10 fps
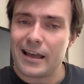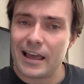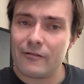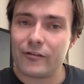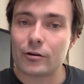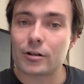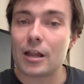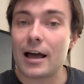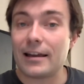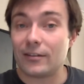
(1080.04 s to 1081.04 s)
If your
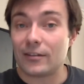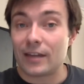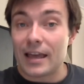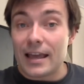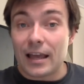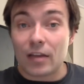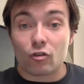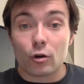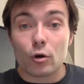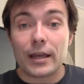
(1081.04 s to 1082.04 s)
client is
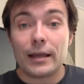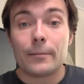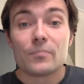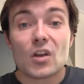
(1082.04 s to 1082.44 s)
looking